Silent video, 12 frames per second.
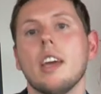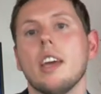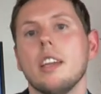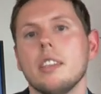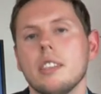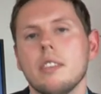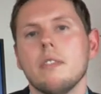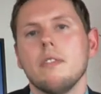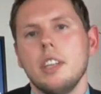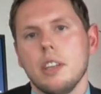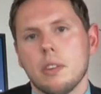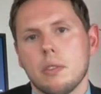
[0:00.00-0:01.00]
In this
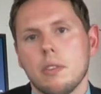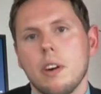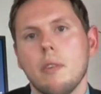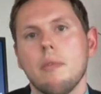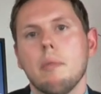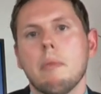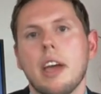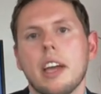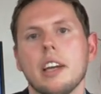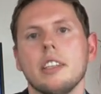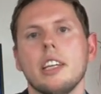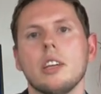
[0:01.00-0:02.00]
video, we
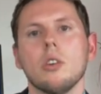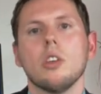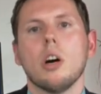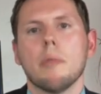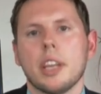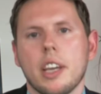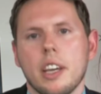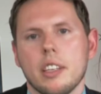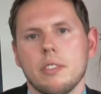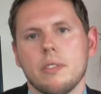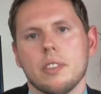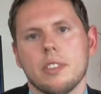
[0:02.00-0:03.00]
make the economic
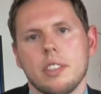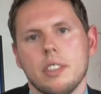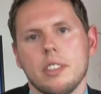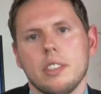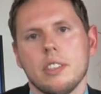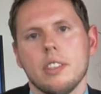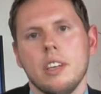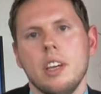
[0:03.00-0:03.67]
case for skills.